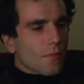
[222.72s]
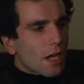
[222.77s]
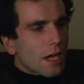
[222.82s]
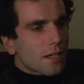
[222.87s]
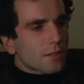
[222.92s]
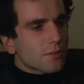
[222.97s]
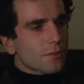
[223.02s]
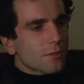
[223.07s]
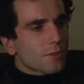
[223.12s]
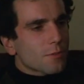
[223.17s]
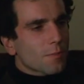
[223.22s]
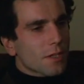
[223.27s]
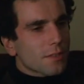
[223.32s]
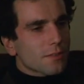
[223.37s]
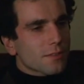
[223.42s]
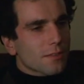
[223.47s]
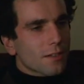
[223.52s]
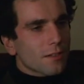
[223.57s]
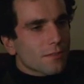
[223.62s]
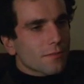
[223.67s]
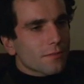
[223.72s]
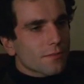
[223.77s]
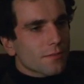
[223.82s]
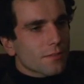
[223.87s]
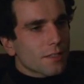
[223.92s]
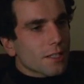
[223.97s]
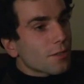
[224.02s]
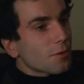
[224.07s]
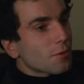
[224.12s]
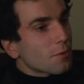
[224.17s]
I thought to
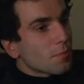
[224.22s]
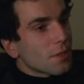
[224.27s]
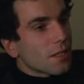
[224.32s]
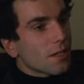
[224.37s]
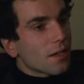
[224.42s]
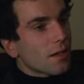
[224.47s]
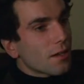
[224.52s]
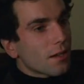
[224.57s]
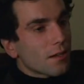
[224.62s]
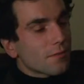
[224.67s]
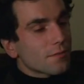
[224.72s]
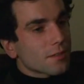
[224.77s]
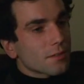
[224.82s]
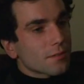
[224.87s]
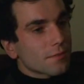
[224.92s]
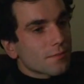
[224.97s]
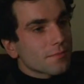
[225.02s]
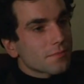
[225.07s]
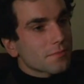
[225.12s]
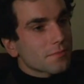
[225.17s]
myself, he could be her lover.